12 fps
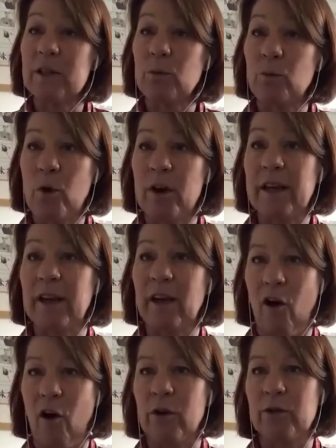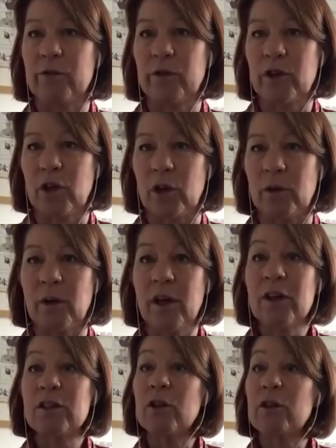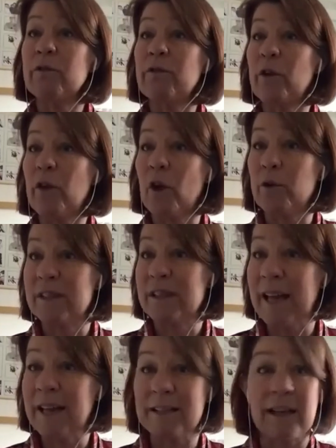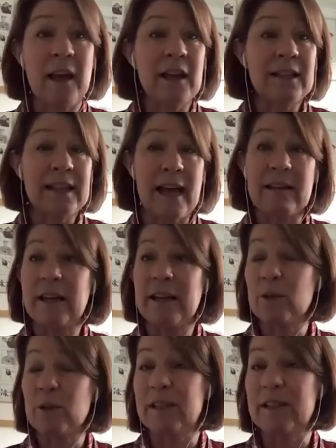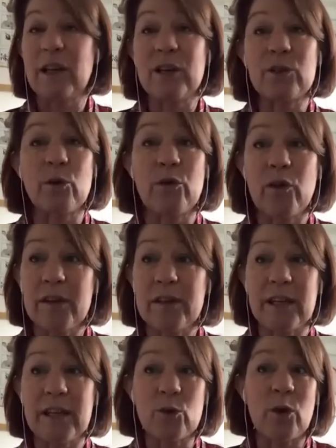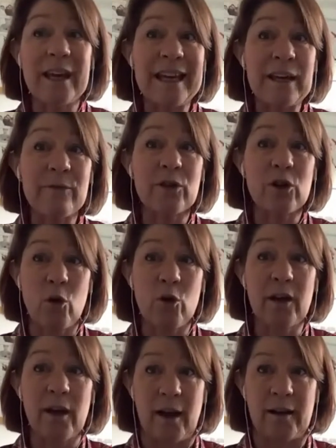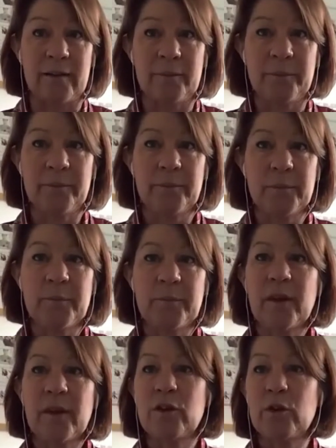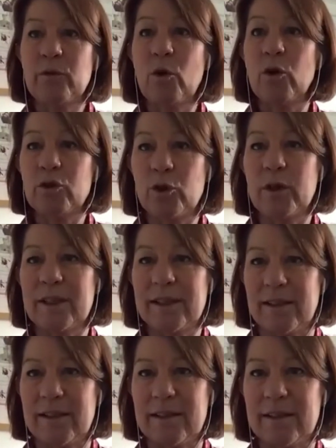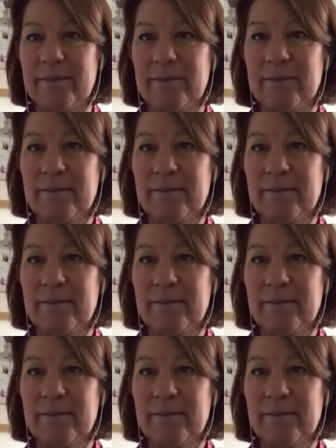it working hard for you, so that for those next 10 years, 20 years or 30 years or even longer, you've got choices.